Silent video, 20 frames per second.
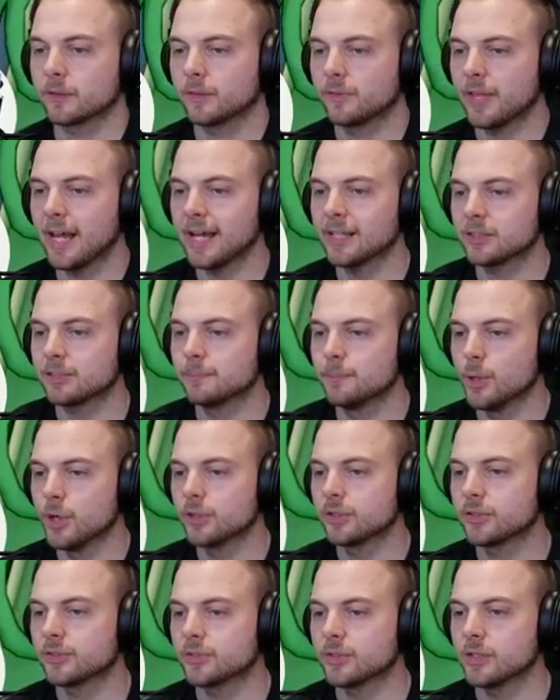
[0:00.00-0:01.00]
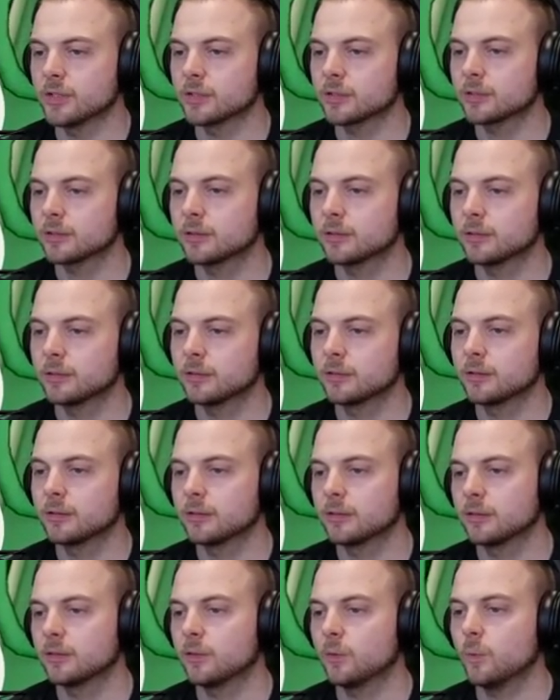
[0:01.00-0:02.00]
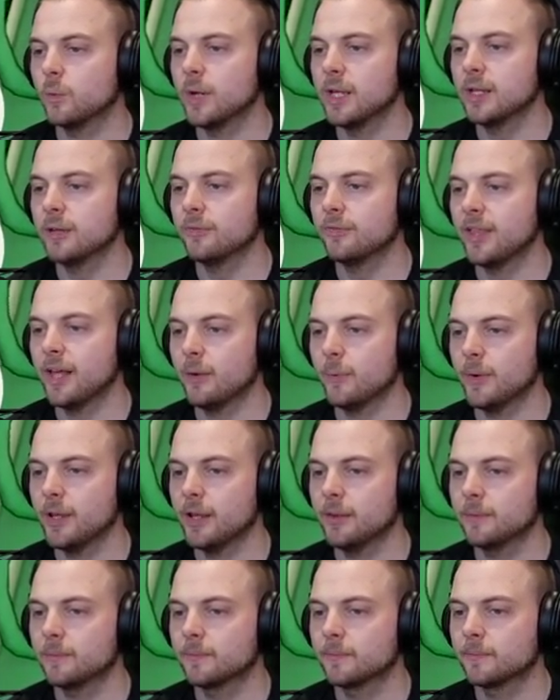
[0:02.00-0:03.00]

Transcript: That's Motostoke. Way off that way.